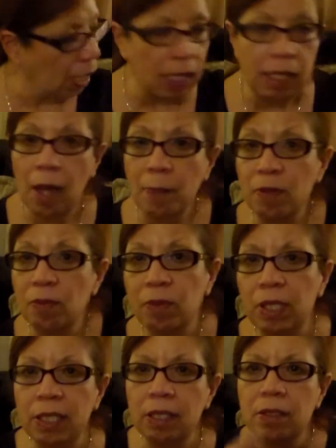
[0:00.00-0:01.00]
And I kept it
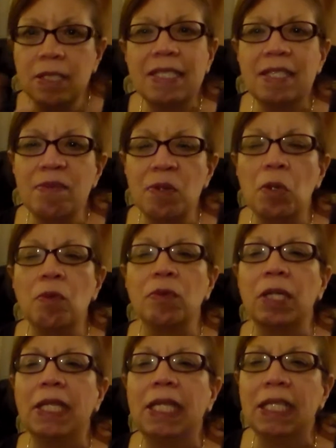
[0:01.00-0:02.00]
really civil,
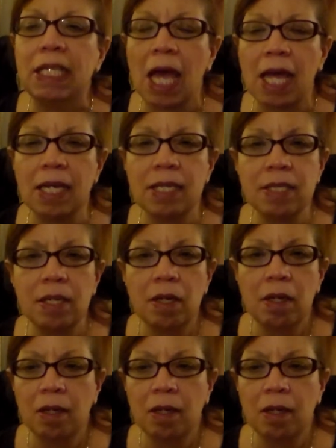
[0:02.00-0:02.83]
really nice.